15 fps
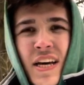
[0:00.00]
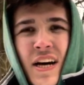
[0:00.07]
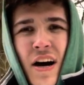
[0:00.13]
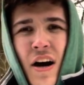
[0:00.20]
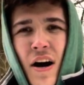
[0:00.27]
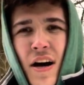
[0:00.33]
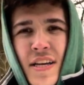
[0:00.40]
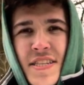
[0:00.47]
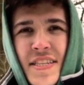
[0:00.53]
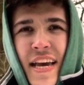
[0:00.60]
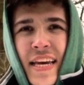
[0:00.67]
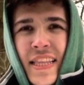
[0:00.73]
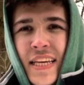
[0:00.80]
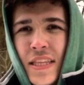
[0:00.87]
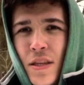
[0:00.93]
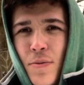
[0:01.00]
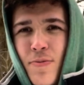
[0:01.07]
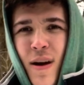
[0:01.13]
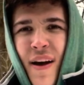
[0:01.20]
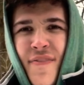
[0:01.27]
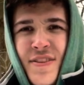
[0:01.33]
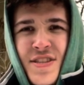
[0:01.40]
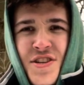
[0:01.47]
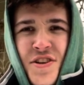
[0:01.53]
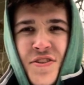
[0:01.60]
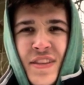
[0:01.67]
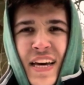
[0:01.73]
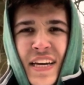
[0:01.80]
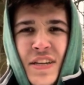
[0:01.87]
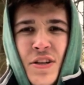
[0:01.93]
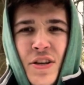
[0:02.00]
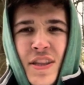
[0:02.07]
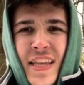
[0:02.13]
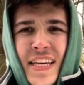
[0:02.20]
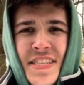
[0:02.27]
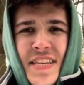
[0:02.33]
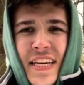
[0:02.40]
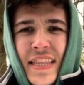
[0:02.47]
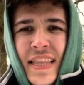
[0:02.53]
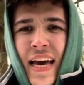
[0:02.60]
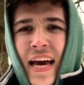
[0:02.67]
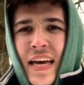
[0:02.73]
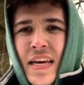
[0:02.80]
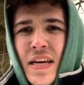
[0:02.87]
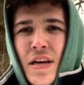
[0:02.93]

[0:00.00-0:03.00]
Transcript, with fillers: uh, saying like their profits aren't that good, things like that.